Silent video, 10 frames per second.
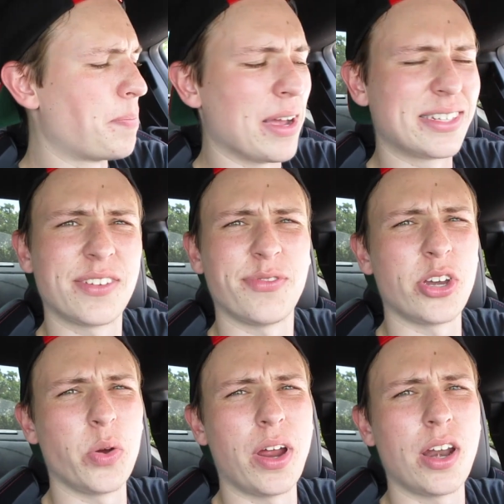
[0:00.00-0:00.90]
best
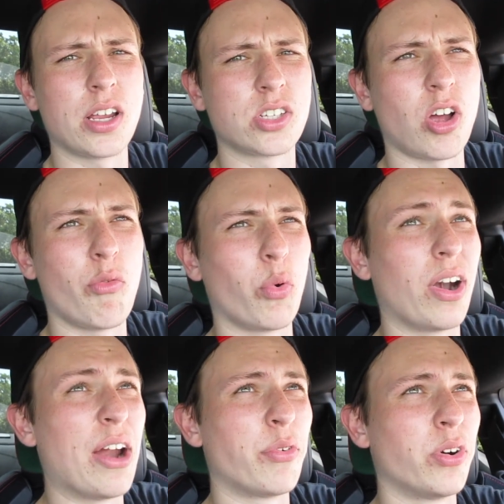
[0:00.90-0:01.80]
video editing software
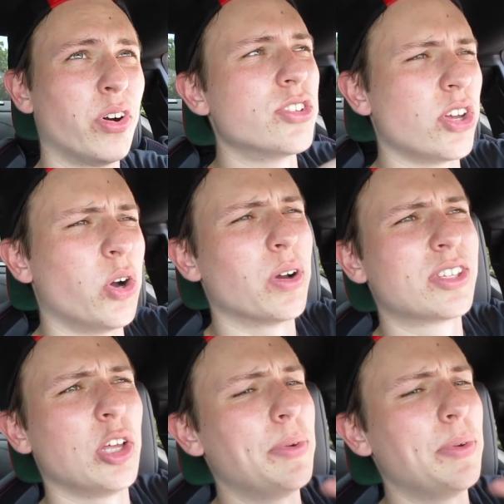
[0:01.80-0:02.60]
ever. So it's a little